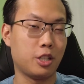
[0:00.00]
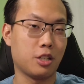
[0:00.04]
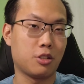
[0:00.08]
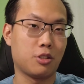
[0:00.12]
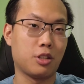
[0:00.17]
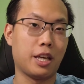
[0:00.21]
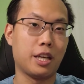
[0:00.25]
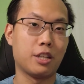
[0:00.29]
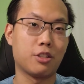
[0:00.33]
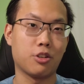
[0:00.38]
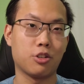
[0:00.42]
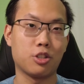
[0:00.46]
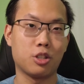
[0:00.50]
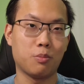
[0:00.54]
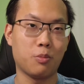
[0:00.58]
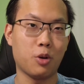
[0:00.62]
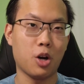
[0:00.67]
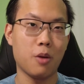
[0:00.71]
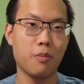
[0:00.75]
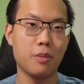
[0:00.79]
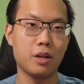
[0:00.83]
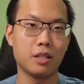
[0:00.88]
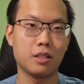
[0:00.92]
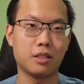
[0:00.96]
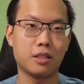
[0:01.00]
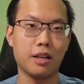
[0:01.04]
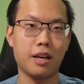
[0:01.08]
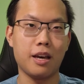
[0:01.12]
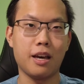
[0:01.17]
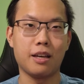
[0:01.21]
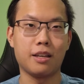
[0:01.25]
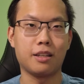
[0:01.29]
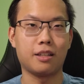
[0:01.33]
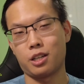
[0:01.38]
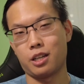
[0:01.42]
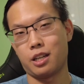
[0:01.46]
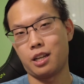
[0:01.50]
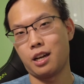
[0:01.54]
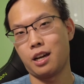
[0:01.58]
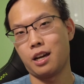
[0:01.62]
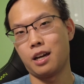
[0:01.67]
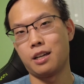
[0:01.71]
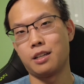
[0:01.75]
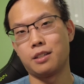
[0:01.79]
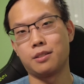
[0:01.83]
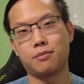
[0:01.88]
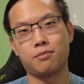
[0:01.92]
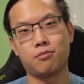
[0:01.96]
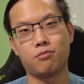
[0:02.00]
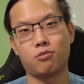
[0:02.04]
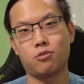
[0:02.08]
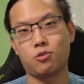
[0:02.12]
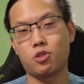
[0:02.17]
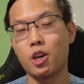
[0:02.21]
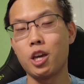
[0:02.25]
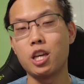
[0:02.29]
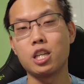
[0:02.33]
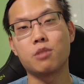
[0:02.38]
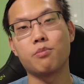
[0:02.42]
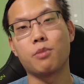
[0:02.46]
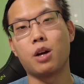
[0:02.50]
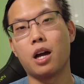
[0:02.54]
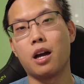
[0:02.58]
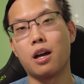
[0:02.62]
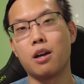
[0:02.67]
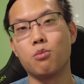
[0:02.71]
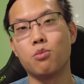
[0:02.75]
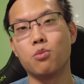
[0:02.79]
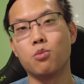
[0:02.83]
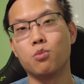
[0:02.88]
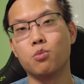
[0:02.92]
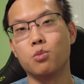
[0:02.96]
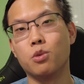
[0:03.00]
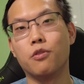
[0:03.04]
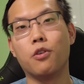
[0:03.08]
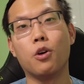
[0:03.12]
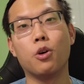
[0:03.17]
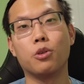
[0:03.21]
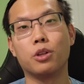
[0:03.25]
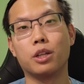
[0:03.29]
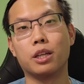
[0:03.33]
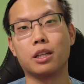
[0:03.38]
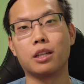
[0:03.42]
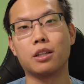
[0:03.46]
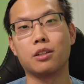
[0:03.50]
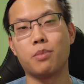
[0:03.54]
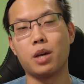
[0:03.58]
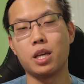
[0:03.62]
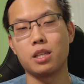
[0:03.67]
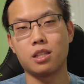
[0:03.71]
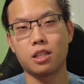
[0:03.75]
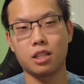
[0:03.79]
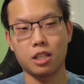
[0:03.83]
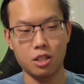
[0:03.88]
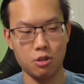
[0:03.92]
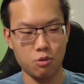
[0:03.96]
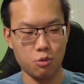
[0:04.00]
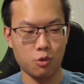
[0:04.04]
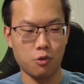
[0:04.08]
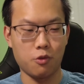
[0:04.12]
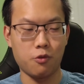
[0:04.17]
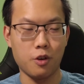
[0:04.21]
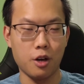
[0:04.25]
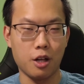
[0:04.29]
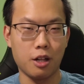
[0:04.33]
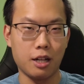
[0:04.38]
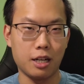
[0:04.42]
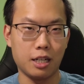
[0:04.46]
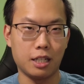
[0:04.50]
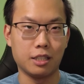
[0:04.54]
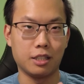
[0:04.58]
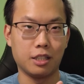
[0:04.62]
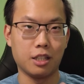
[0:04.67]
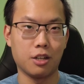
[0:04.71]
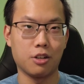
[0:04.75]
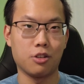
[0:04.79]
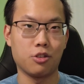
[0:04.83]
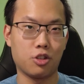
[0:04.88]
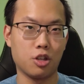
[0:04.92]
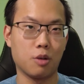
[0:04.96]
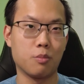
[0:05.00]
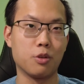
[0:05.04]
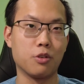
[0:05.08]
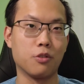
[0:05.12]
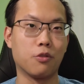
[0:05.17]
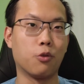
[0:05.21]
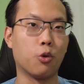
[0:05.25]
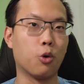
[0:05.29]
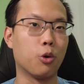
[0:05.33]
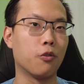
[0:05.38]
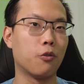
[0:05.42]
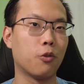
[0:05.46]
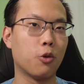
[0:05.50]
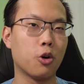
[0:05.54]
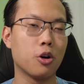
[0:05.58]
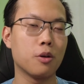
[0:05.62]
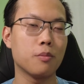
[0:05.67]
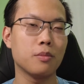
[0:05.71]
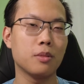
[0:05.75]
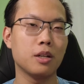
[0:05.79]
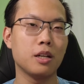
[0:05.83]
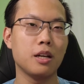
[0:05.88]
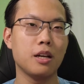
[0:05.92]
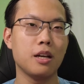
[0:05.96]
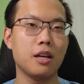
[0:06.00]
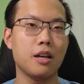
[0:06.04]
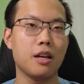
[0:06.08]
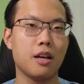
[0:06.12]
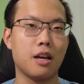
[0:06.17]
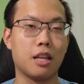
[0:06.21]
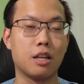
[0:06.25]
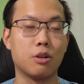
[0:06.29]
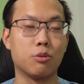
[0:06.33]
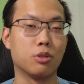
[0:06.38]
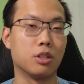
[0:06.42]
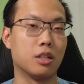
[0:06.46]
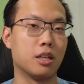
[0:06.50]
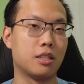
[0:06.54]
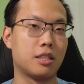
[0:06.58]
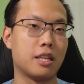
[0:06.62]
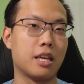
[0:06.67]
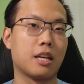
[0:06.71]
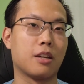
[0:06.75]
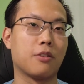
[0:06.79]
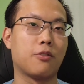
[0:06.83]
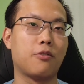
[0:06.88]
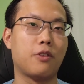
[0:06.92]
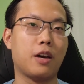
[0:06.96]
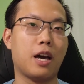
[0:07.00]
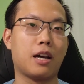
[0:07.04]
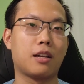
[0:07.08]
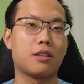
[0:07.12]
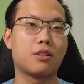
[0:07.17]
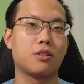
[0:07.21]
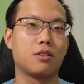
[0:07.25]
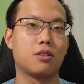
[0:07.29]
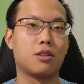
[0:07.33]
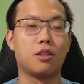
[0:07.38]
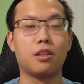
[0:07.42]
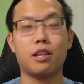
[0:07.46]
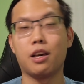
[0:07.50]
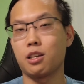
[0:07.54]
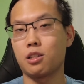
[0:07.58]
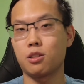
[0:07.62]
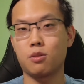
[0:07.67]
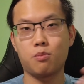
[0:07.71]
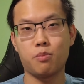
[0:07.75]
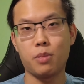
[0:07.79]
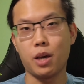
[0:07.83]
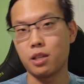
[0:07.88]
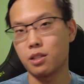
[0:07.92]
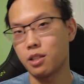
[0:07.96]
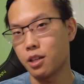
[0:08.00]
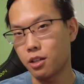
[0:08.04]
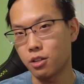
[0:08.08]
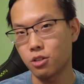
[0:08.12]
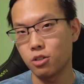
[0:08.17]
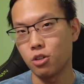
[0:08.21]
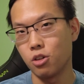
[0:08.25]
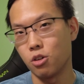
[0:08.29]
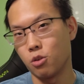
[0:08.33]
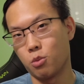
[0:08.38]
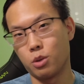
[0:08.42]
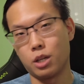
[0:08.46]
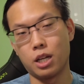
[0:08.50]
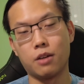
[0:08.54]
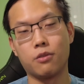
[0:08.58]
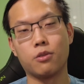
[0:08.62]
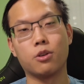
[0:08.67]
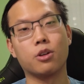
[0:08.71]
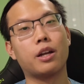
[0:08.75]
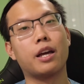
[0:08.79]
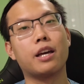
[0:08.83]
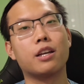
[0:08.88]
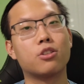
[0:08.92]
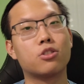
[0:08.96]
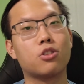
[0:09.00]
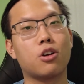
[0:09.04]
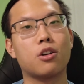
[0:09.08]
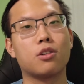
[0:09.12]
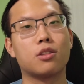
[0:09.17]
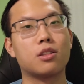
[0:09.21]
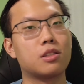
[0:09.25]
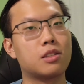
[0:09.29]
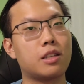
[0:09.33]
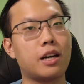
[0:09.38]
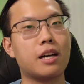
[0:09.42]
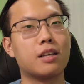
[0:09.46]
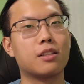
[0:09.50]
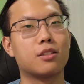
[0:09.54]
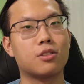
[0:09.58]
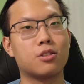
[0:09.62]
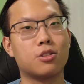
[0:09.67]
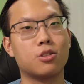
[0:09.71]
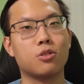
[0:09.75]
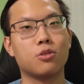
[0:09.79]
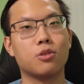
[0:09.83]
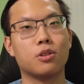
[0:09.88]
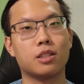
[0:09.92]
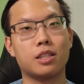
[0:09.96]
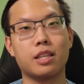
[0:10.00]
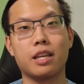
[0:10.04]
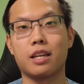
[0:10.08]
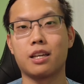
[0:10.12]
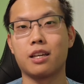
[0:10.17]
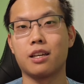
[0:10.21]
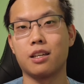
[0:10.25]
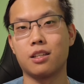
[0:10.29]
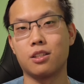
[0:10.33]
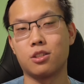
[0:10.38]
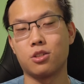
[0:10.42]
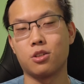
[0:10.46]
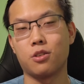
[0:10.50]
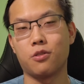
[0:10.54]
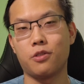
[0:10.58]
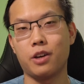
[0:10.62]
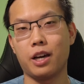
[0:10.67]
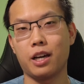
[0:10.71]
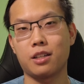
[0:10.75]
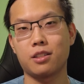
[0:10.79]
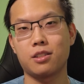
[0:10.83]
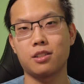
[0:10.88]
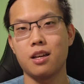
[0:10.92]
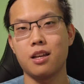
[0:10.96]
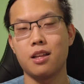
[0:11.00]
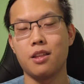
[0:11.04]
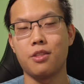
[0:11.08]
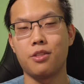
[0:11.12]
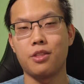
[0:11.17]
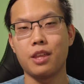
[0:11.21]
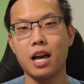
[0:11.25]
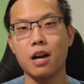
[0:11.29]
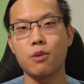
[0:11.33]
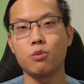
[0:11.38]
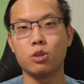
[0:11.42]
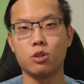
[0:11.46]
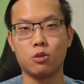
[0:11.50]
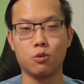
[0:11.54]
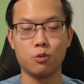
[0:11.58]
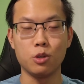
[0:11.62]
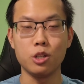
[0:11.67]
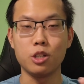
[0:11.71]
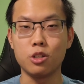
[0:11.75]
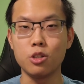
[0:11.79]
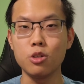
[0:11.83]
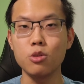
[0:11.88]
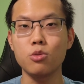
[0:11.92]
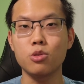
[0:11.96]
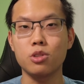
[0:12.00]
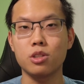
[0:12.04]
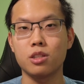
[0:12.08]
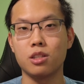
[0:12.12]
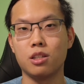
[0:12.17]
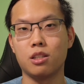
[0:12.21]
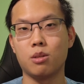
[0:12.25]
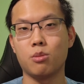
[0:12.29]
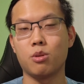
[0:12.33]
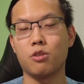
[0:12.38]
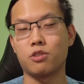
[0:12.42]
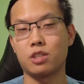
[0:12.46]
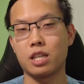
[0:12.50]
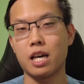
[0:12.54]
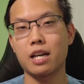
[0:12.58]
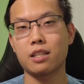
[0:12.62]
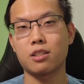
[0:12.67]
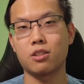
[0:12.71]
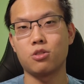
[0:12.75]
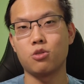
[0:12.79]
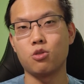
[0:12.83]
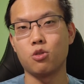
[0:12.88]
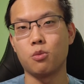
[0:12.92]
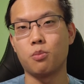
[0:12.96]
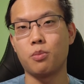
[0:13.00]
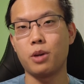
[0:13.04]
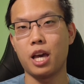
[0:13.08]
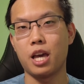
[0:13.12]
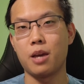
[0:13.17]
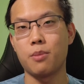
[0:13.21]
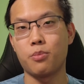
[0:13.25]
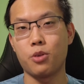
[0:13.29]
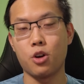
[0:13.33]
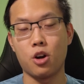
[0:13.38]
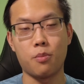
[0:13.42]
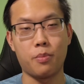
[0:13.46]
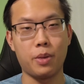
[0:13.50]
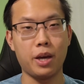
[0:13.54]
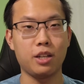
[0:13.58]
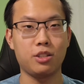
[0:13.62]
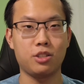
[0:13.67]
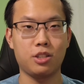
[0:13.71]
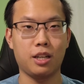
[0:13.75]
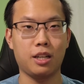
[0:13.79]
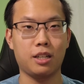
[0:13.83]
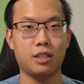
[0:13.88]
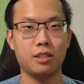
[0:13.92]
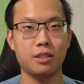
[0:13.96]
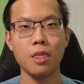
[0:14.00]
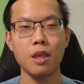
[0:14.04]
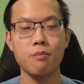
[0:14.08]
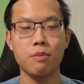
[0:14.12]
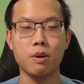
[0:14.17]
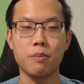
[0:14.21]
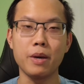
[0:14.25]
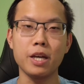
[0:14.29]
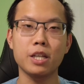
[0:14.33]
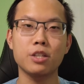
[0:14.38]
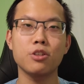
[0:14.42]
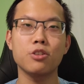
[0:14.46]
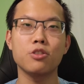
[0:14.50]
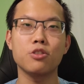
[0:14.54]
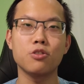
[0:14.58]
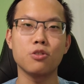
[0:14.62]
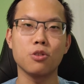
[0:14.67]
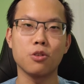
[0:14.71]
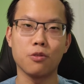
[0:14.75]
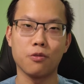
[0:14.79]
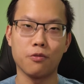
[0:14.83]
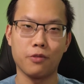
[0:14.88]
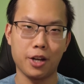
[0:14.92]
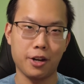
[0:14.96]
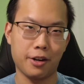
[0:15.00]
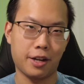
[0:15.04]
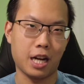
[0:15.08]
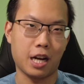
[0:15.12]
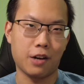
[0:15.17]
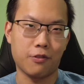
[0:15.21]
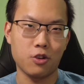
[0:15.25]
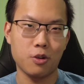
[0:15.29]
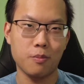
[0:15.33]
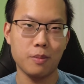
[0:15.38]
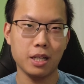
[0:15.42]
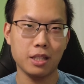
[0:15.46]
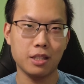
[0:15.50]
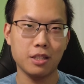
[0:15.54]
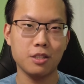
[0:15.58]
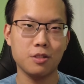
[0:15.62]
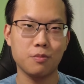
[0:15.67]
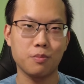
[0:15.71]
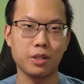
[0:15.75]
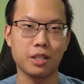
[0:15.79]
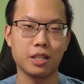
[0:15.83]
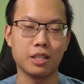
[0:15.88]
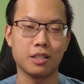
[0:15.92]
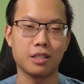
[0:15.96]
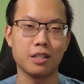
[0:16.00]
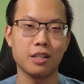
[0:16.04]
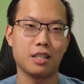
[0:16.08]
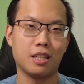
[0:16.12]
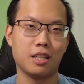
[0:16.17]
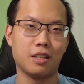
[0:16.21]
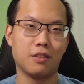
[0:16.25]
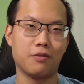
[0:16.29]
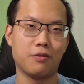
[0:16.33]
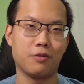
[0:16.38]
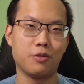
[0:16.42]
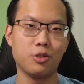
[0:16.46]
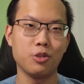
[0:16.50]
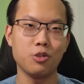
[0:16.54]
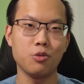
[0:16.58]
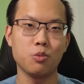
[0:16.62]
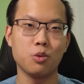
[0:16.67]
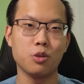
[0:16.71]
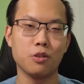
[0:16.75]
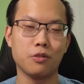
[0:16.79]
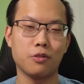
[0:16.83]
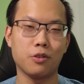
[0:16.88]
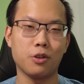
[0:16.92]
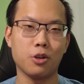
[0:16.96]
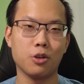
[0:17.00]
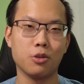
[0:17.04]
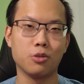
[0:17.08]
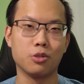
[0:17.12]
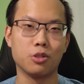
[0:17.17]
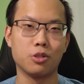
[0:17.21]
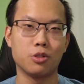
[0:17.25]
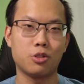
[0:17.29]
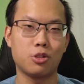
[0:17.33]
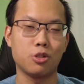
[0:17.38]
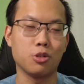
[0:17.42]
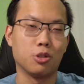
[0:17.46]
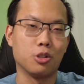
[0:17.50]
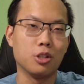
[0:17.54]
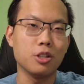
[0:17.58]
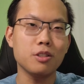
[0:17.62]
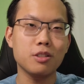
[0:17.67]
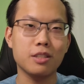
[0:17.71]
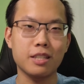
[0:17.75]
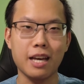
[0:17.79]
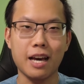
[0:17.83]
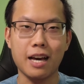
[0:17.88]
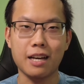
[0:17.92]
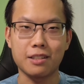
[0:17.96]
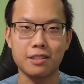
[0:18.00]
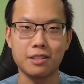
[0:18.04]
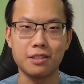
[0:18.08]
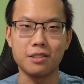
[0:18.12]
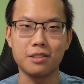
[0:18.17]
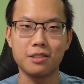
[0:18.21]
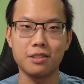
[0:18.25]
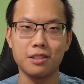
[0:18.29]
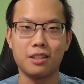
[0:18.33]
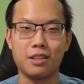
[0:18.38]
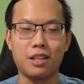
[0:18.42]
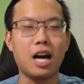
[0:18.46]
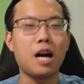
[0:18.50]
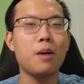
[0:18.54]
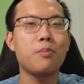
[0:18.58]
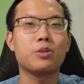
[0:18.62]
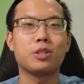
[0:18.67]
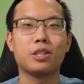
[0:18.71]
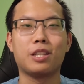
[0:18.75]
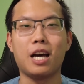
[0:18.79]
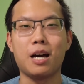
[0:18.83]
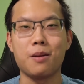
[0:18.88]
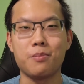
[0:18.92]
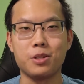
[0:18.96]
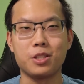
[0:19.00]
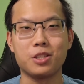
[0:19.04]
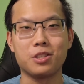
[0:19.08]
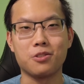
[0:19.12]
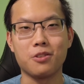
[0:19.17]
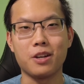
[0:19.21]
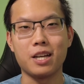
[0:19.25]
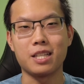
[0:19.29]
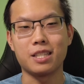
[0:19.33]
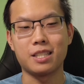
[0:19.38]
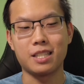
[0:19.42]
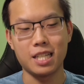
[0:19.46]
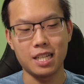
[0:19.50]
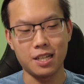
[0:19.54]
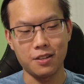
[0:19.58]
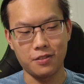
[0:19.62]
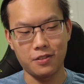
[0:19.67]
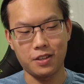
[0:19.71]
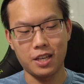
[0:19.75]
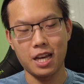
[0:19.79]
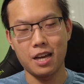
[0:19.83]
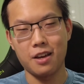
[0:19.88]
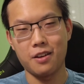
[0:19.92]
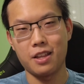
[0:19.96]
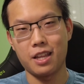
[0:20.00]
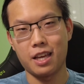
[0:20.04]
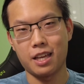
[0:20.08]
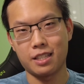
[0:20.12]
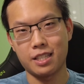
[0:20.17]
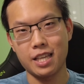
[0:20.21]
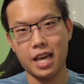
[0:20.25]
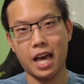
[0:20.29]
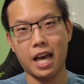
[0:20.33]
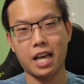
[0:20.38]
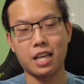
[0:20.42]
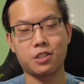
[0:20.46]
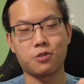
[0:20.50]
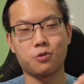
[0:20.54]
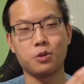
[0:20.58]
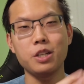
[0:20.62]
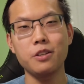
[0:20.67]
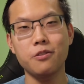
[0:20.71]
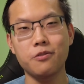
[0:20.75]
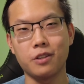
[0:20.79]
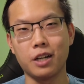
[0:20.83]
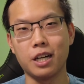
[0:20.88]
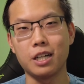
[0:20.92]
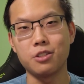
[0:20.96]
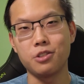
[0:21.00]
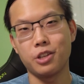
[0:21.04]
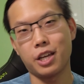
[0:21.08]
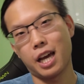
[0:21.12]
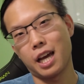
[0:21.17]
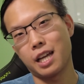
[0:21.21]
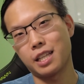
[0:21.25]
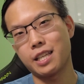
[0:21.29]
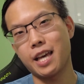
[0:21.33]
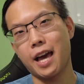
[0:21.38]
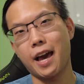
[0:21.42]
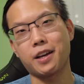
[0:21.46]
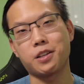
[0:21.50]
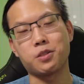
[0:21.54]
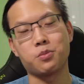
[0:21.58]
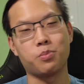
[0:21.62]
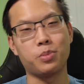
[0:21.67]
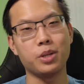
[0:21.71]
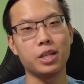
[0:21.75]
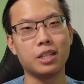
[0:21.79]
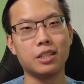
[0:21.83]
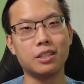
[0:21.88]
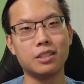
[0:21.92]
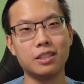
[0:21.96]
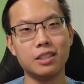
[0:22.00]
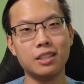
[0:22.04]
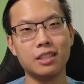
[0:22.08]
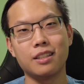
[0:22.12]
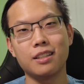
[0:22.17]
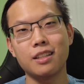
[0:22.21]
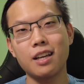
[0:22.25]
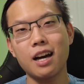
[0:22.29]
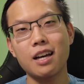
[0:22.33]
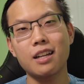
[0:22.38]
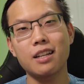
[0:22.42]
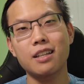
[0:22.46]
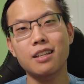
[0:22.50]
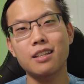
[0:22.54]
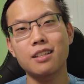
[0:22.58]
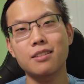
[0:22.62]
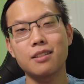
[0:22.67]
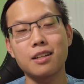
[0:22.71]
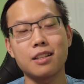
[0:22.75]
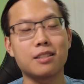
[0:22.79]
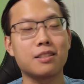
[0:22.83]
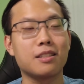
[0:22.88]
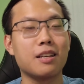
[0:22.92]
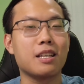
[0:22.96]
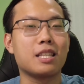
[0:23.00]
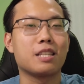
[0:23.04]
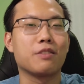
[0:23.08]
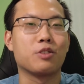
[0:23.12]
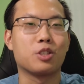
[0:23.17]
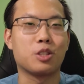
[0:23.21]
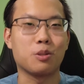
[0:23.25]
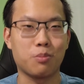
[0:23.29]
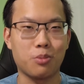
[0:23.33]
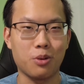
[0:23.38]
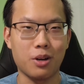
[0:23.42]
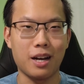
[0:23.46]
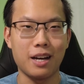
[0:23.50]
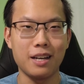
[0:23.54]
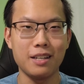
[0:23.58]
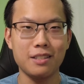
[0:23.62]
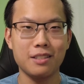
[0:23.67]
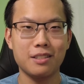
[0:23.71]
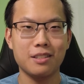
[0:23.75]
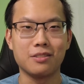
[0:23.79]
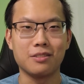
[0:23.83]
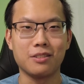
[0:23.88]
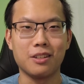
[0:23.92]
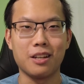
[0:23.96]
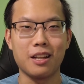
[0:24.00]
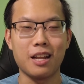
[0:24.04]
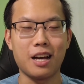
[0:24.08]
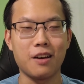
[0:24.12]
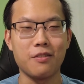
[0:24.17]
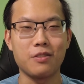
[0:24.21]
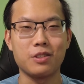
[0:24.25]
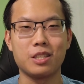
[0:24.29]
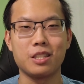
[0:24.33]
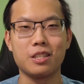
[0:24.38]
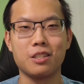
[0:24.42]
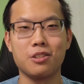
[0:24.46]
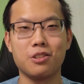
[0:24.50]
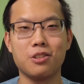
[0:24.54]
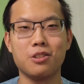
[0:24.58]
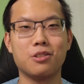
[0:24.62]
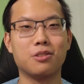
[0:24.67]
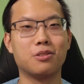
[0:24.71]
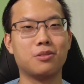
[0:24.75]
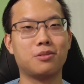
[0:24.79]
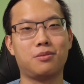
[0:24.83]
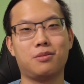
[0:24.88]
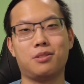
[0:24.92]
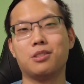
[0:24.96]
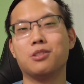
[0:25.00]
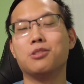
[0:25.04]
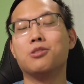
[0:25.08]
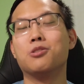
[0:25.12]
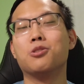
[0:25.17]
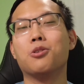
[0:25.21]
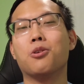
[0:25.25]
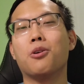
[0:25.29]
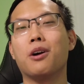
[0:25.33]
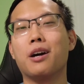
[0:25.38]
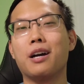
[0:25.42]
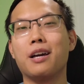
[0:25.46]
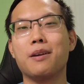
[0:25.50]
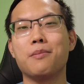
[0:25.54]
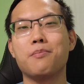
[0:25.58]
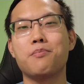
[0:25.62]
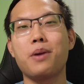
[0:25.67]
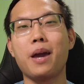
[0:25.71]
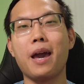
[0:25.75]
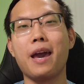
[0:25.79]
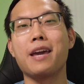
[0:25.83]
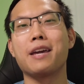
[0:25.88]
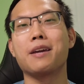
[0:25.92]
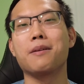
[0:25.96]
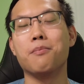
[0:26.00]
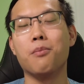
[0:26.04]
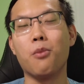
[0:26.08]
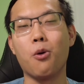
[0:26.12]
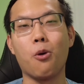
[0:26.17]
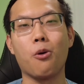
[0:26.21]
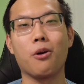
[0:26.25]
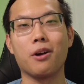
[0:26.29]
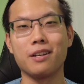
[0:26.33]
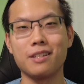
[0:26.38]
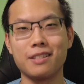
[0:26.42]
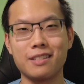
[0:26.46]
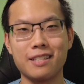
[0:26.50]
out to the HR department and say, hey, can I change my withholding? Basically, you will fill out another W-4 form and it would take effect the next pay cycle or whenever HR decides to take it into effect. And that would reduce the number of taxes you would pay per paycheck. But make sure you're very careful about this, because if you withhold too little taxes, the opposite happens, right? Instead of getting a tax refund, you get a tax bill. Not as nice of a surprise, right? Obviously, you don't enjoy paying more in